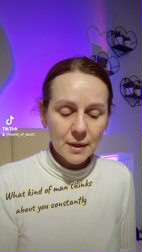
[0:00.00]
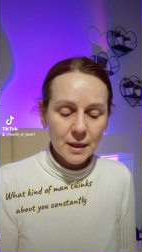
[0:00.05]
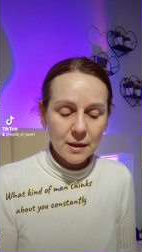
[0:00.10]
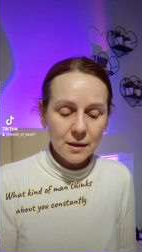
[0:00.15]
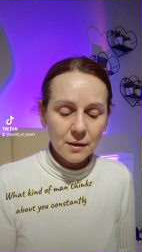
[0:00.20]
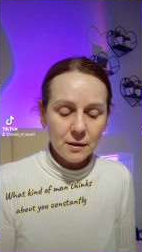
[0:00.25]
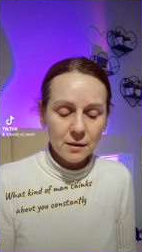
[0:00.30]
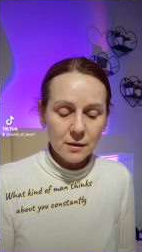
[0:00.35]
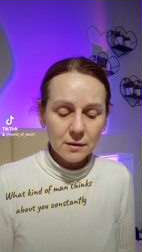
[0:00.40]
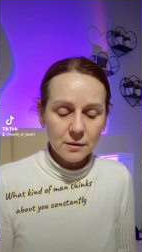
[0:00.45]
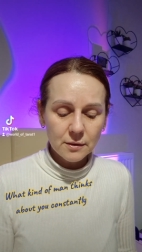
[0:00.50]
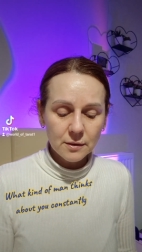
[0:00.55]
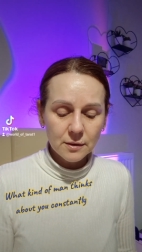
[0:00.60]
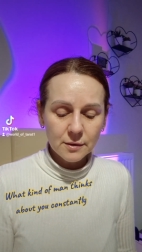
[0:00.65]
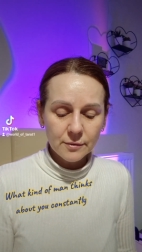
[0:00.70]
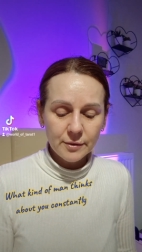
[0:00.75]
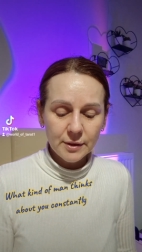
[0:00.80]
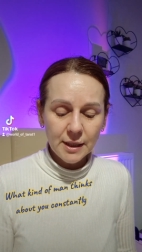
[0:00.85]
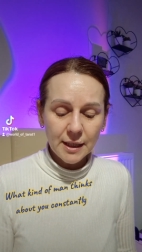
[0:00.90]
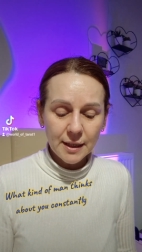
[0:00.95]
uh,
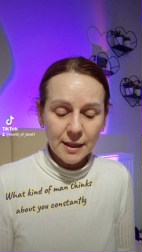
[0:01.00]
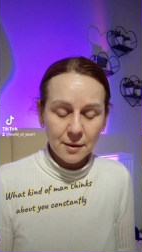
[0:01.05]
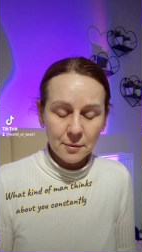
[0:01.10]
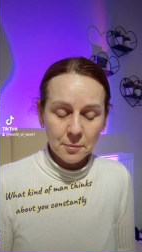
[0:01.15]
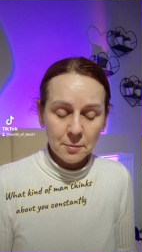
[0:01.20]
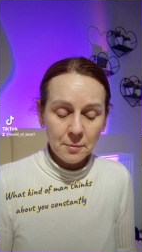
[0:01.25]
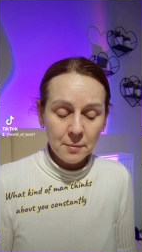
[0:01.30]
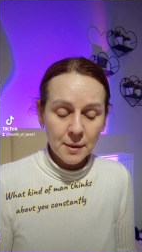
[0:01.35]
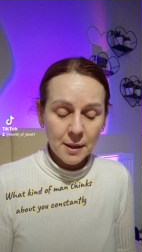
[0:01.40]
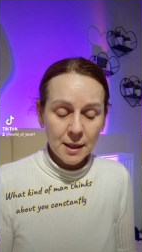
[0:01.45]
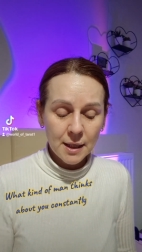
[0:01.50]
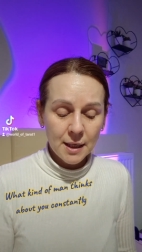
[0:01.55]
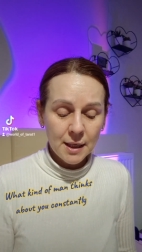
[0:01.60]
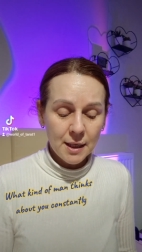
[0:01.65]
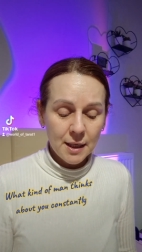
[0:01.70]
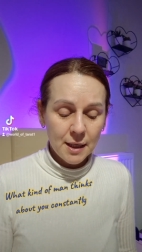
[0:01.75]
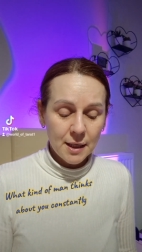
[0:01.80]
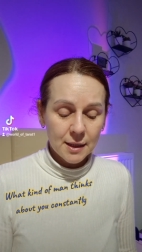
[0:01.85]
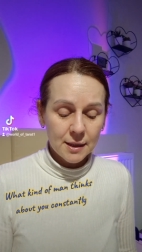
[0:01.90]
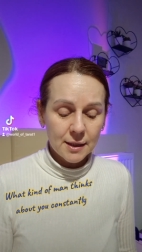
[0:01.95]
with him
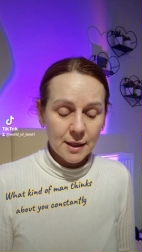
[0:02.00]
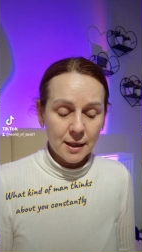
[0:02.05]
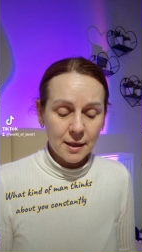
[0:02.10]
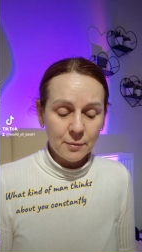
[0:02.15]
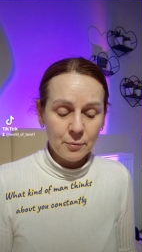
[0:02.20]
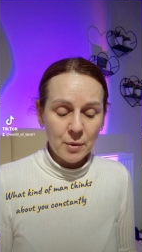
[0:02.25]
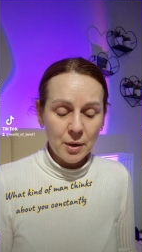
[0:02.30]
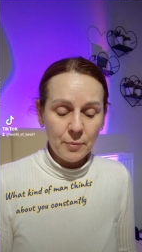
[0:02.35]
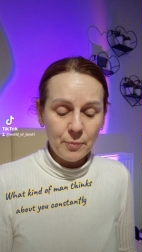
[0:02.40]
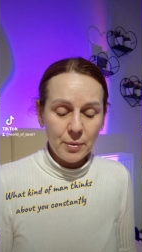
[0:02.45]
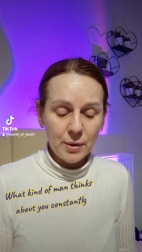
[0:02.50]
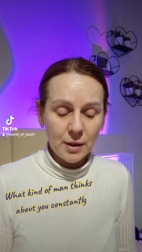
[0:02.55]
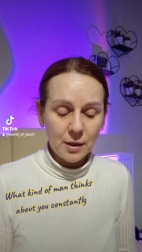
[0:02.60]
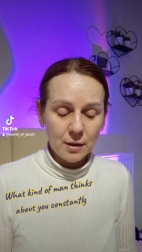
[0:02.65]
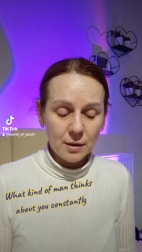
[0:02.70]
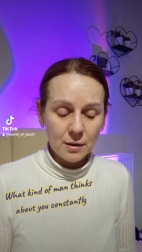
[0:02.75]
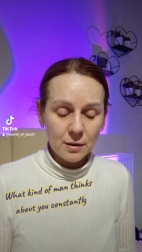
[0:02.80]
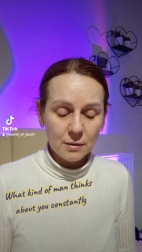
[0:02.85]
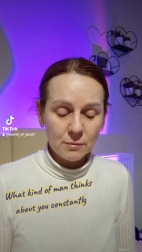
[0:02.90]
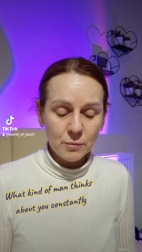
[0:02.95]
like maybe uh,